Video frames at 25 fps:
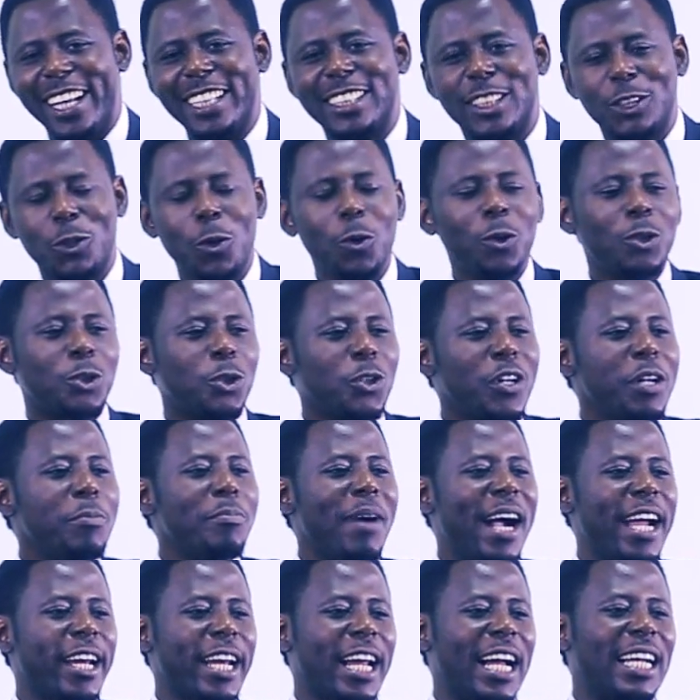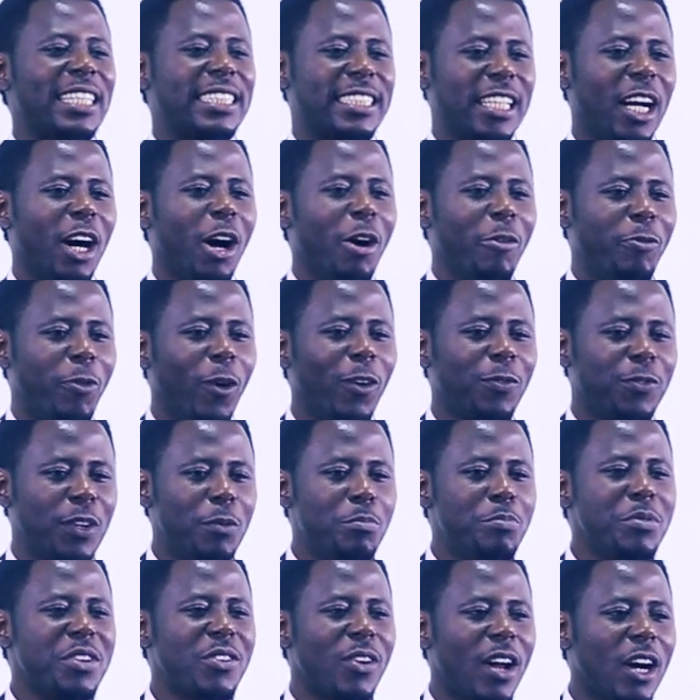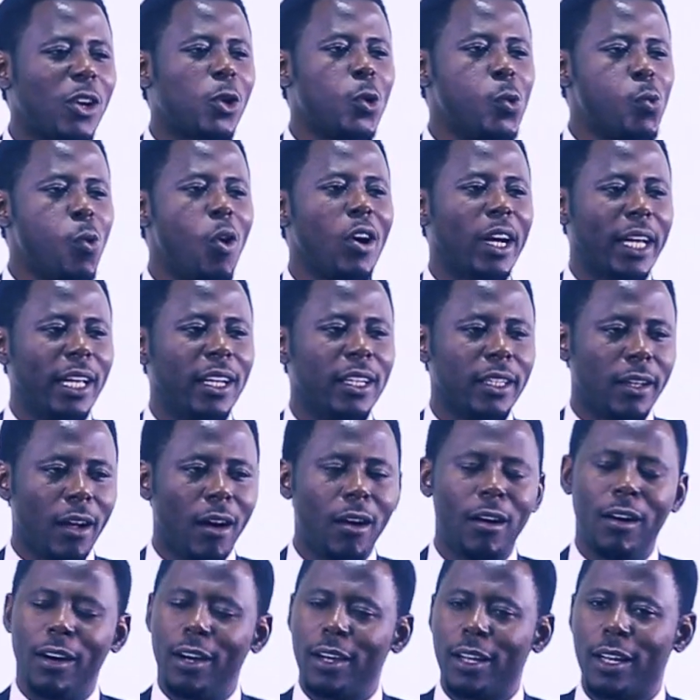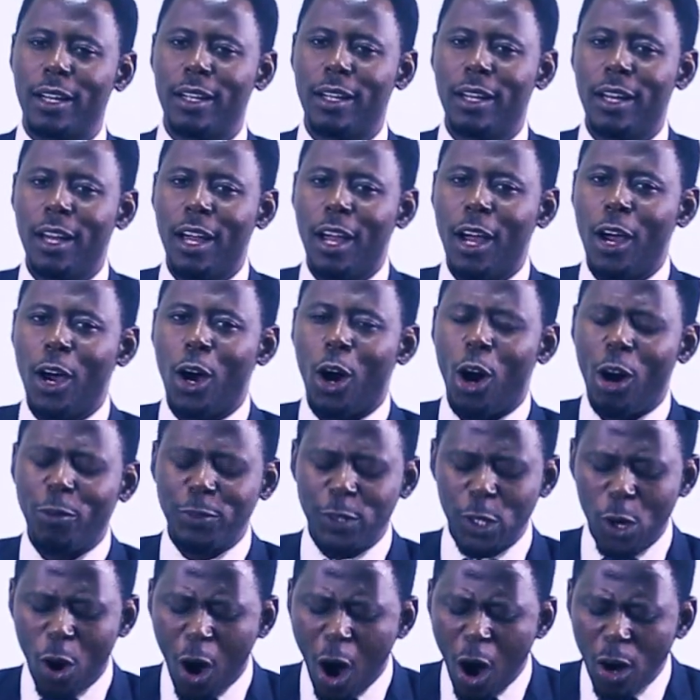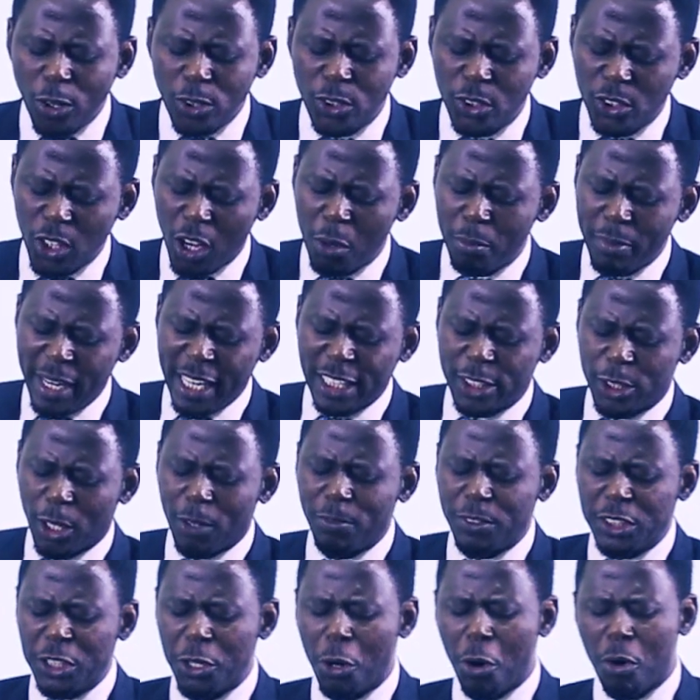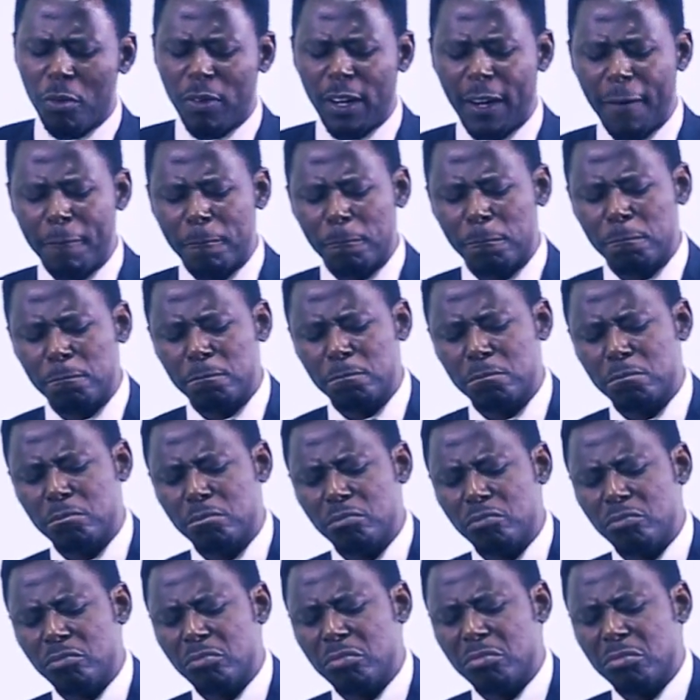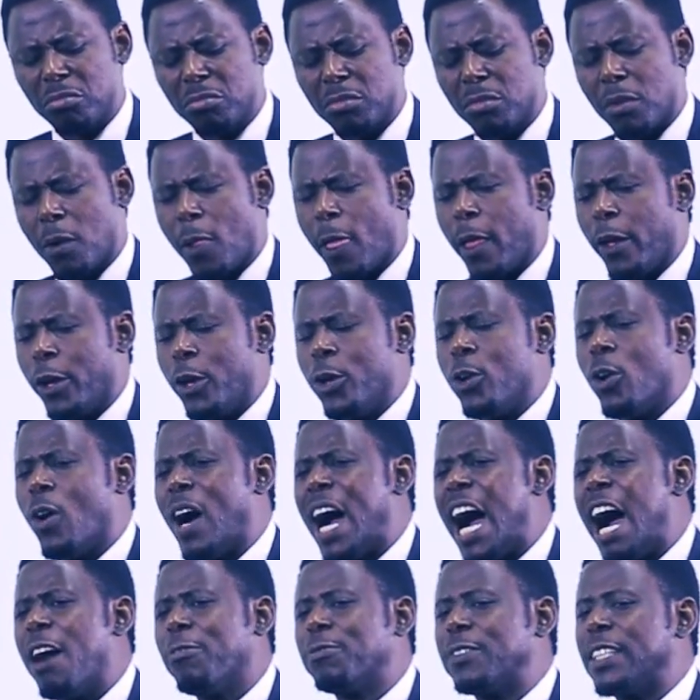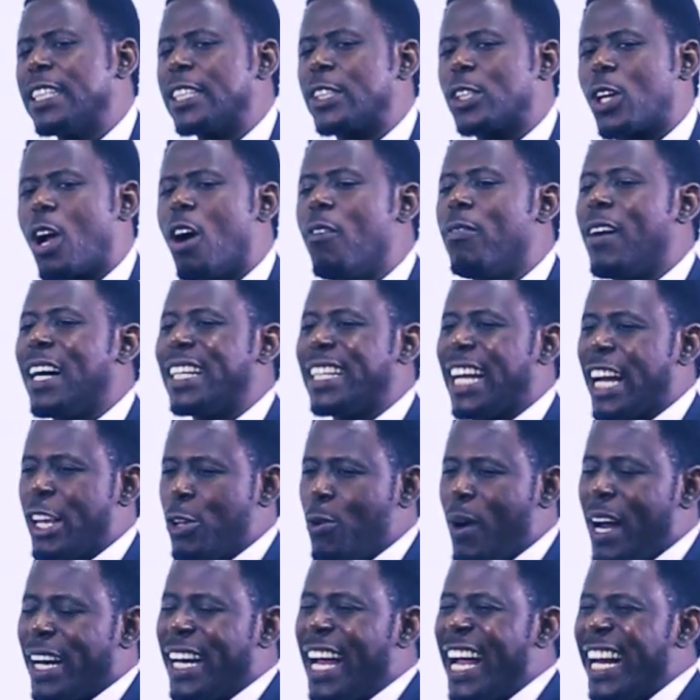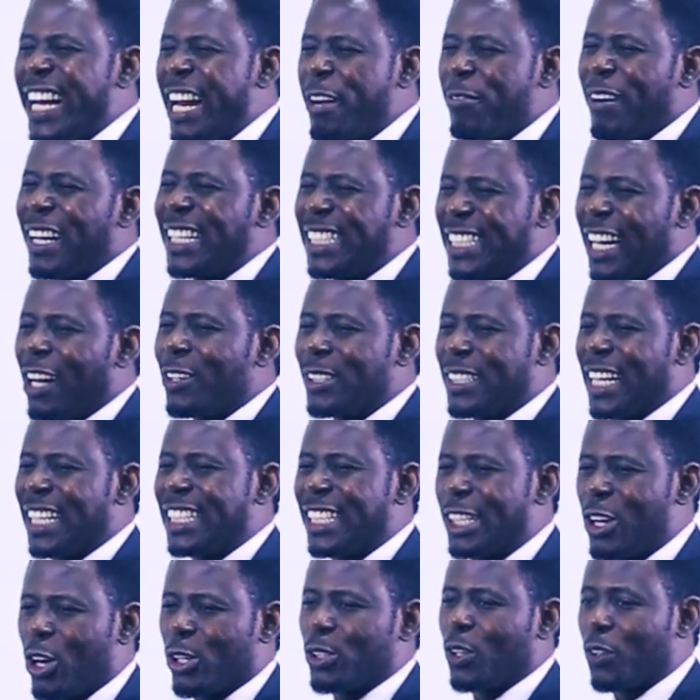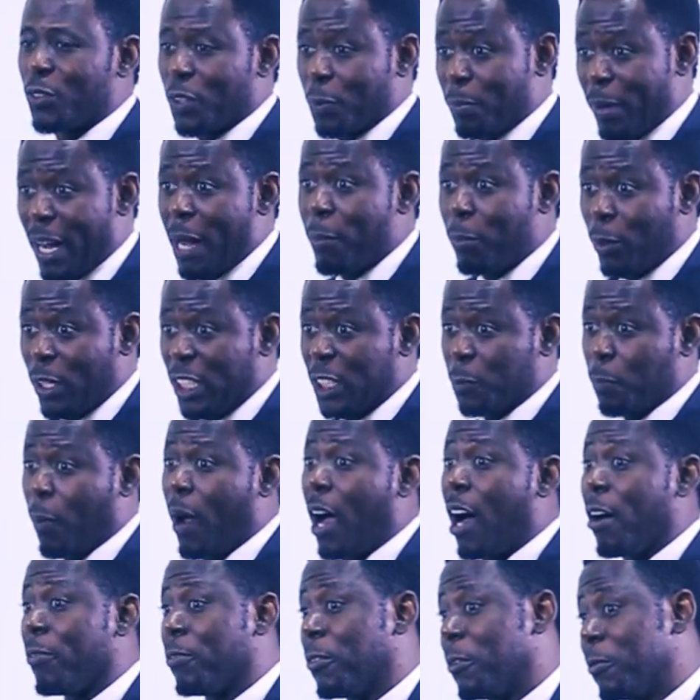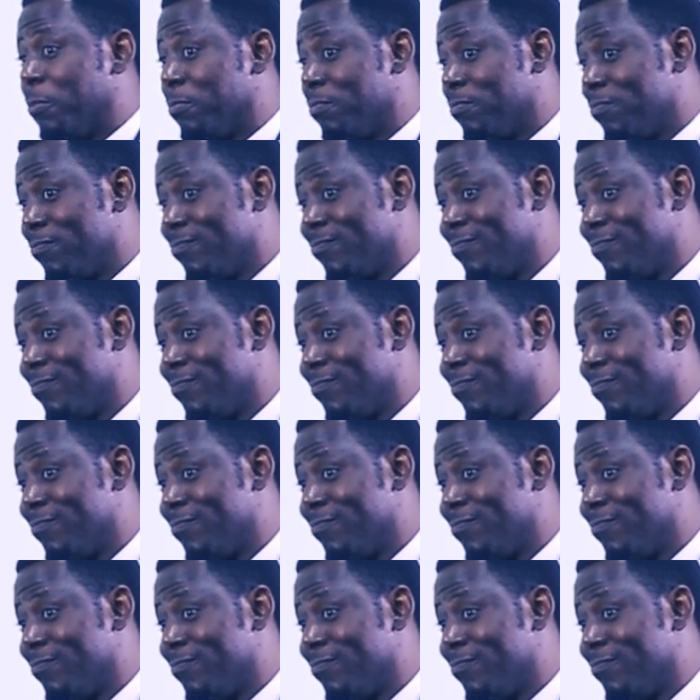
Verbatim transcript: It's good to remind ourselves of the miracle-working God, of the awesomeness of Jehovah. You know, I've discovered that you and I never doubt that the God of the Bible is powerful.